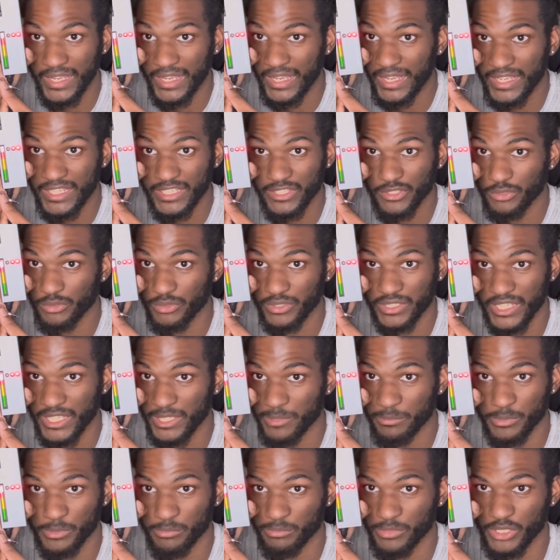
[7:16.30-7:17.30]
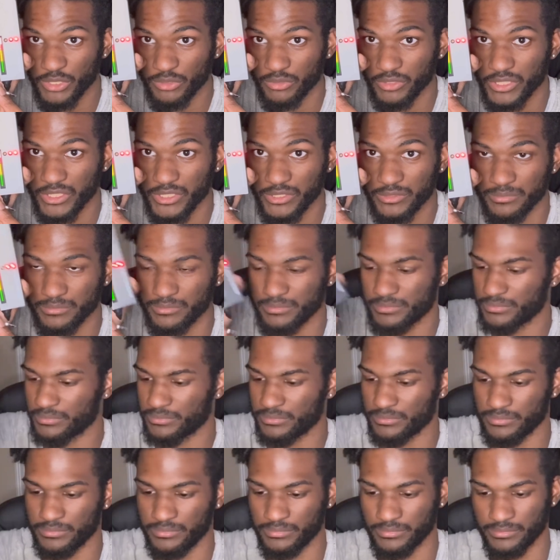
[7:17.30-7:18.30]
Ain't no cap in my rap.
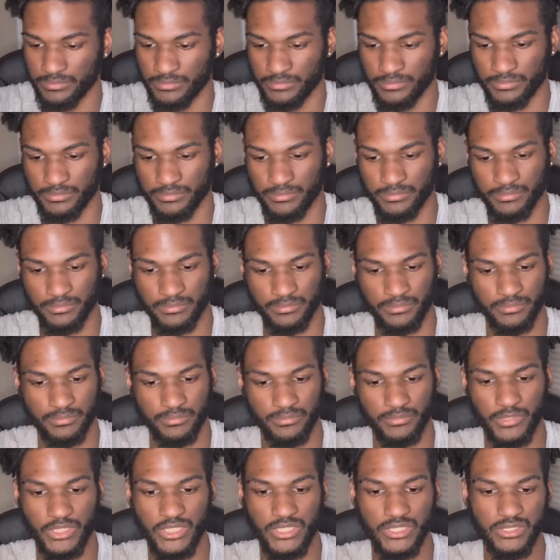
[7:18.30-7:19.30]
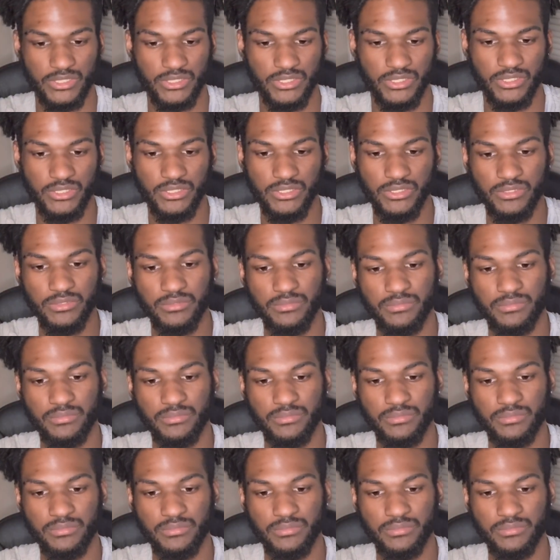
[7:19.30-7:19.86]
Y'all see it.